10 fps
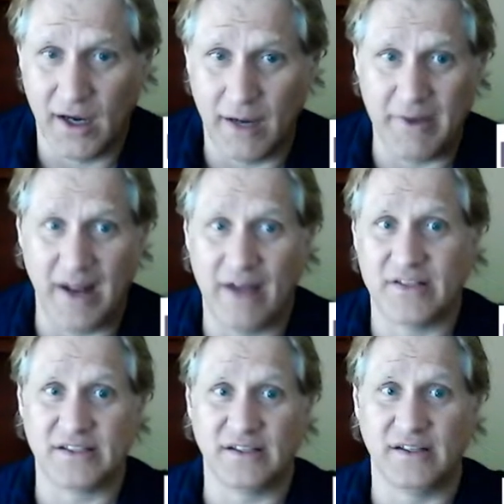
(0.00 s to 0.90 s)

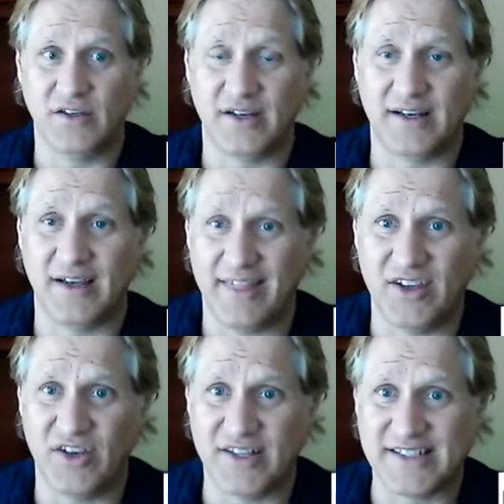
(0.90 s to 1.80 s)
obviously, I think
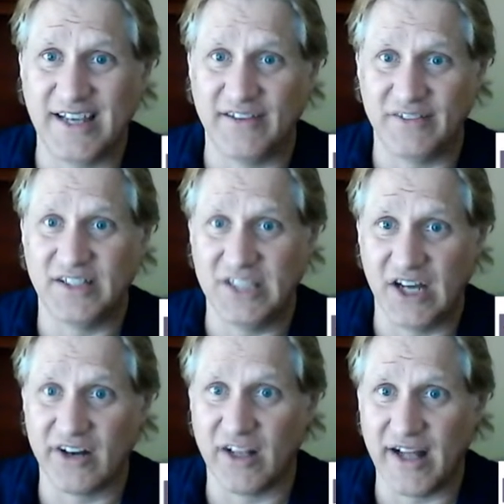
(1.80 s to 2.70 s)
you can see I've
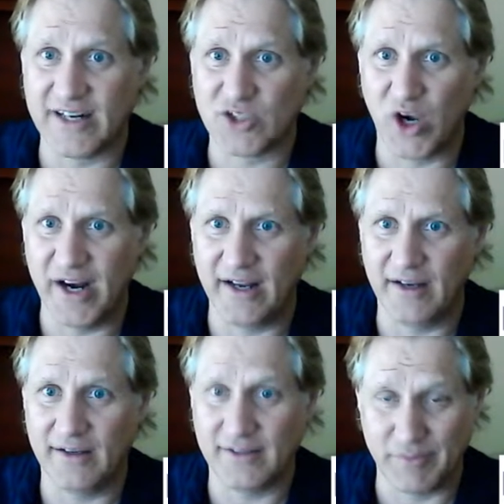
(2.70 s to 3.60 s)
done a lot of
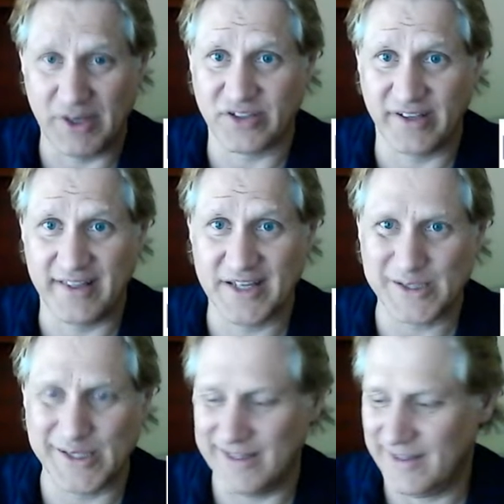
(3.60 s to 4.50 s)
trading, especially in this
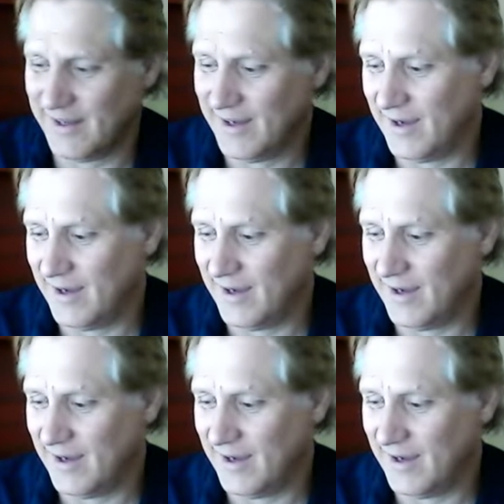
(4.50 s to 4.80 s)
league.